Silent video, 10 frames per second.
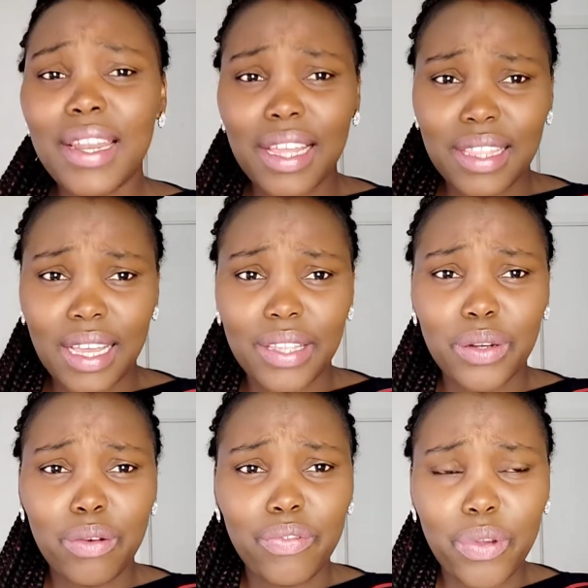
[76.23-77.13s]
another
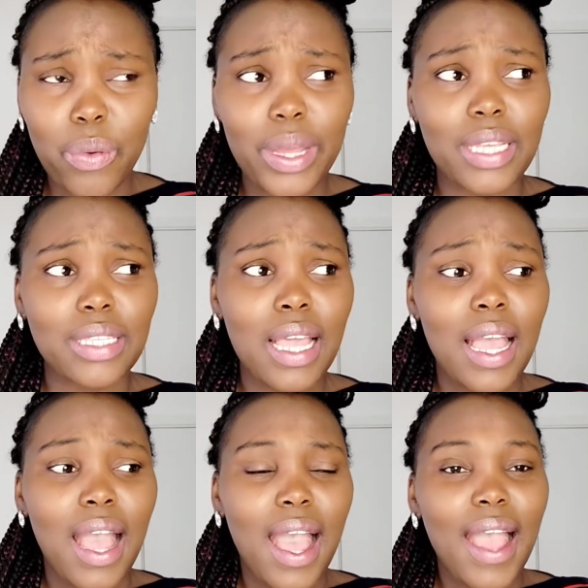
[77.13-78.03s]
few weeks.
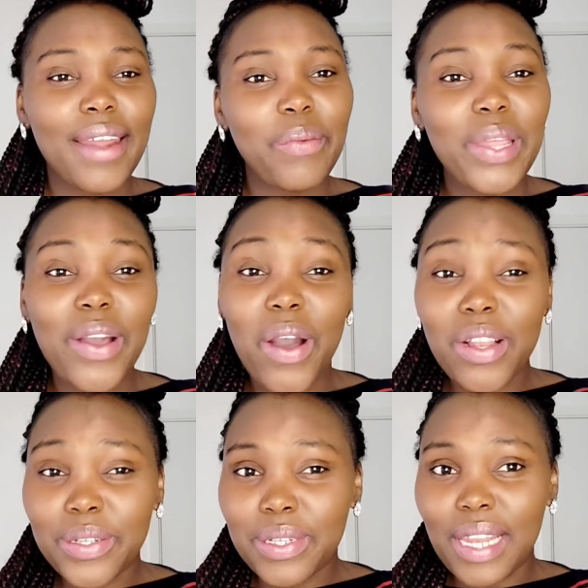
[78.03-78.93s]
And we
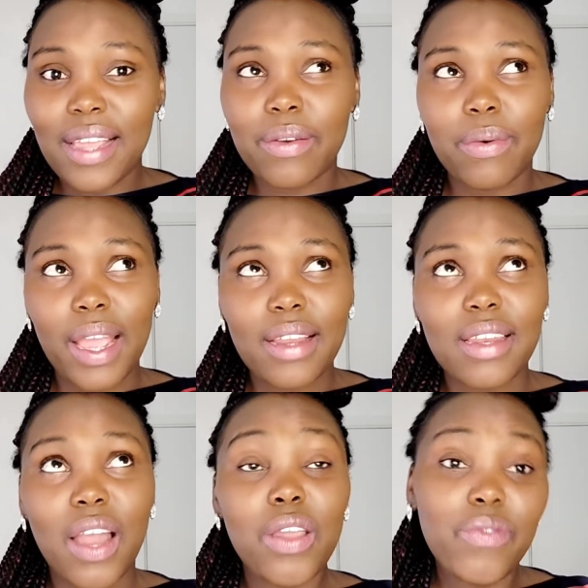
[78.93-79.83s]
all know, like right
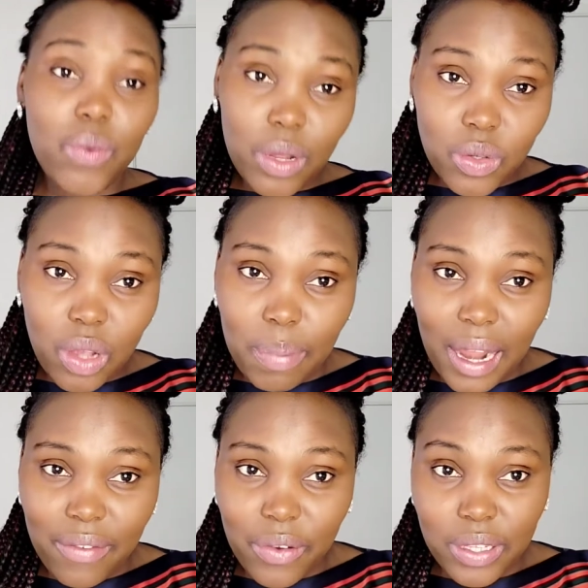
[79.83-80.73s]
now, if you want to
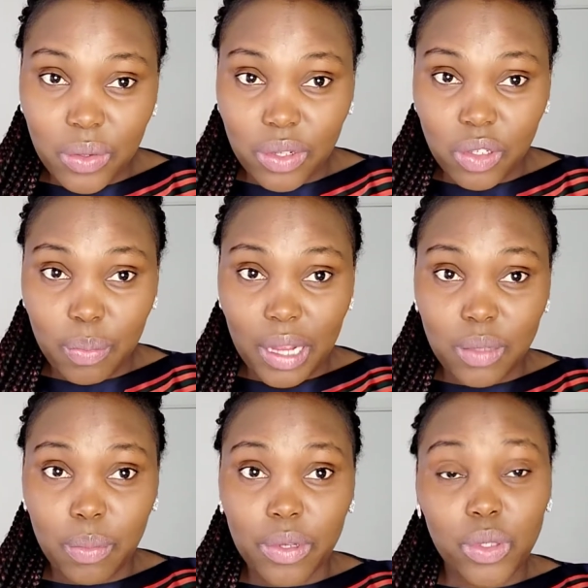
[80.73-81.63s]
apply for a Swedish
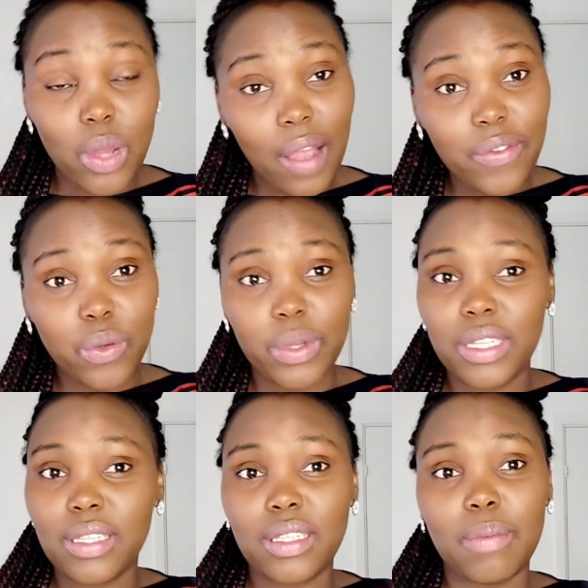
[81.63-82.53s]
passport, you have to
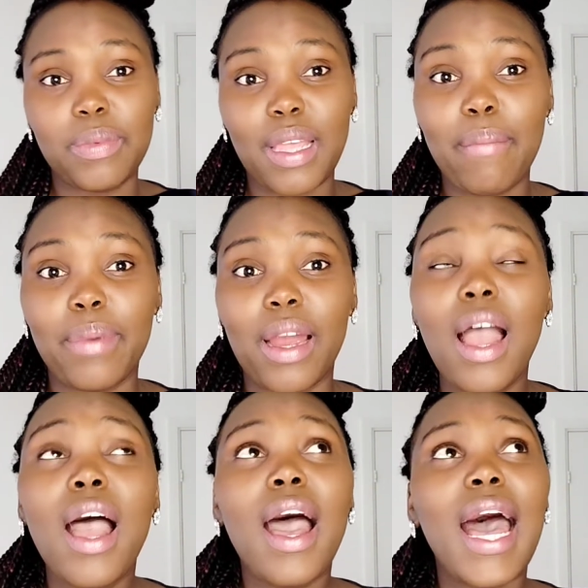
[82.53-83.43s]
wait till September,
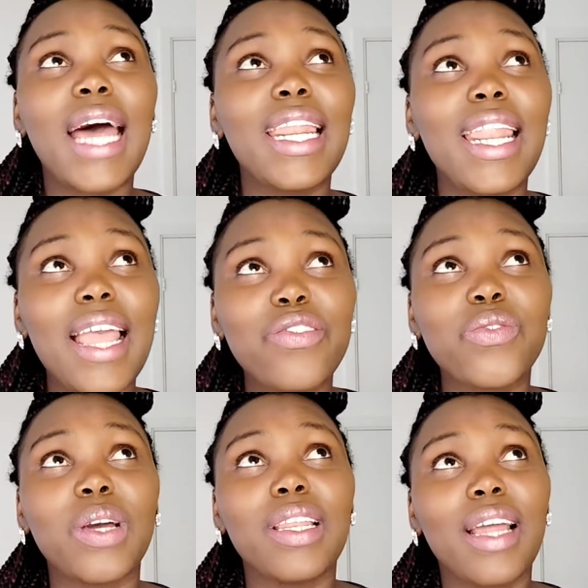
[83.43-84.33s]

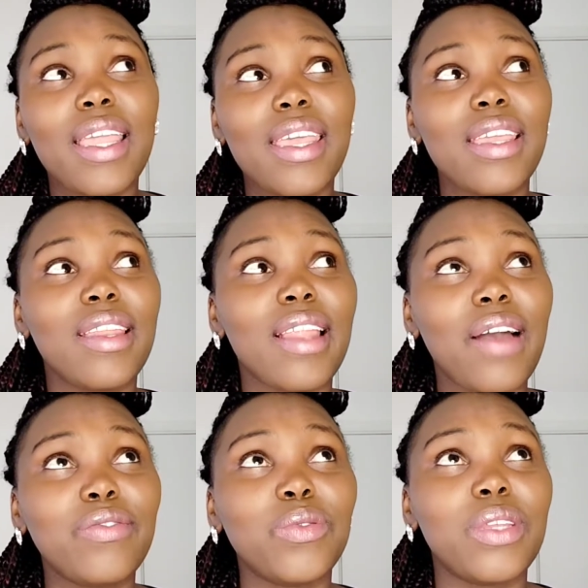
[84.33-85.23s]
unless you are lucky
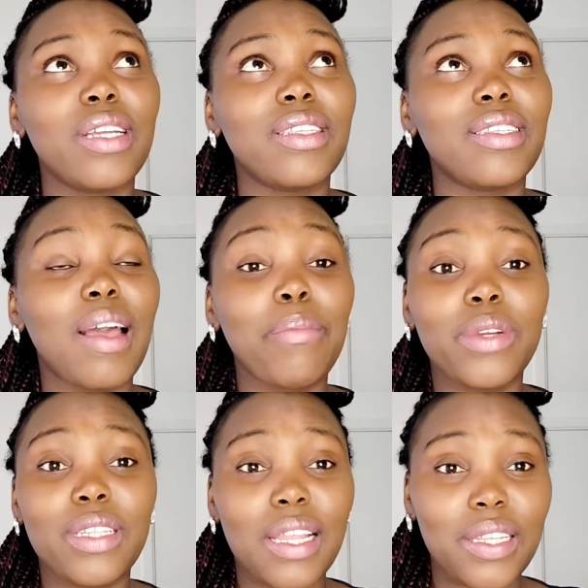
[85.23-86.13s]
enough to get
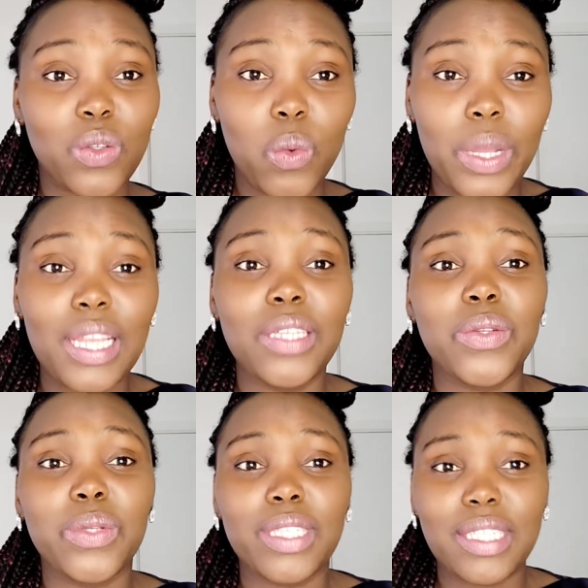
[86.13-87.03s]
somebody that is
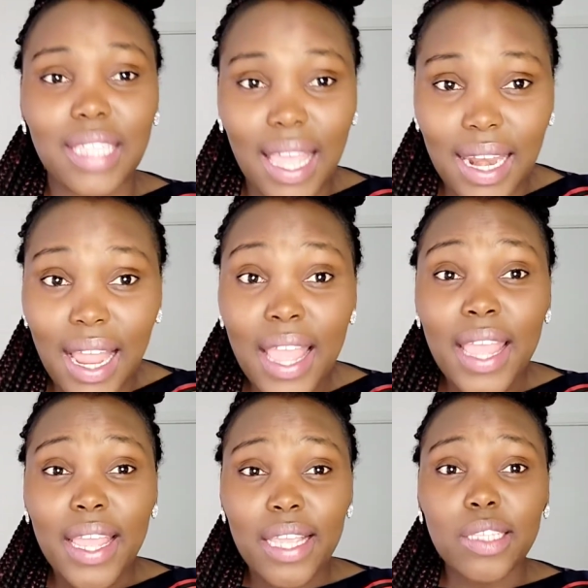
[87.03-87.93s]
willing to sell
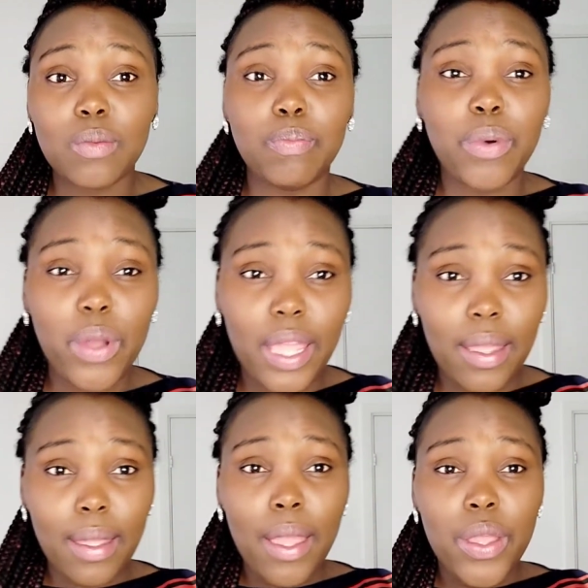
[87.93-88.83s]
his
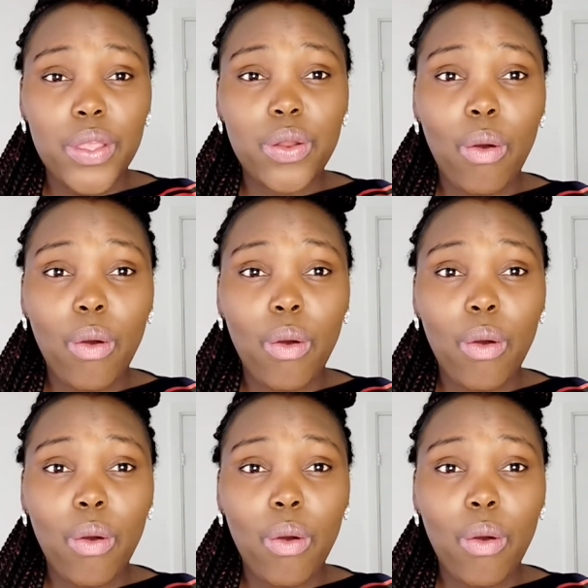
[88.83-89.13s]
booking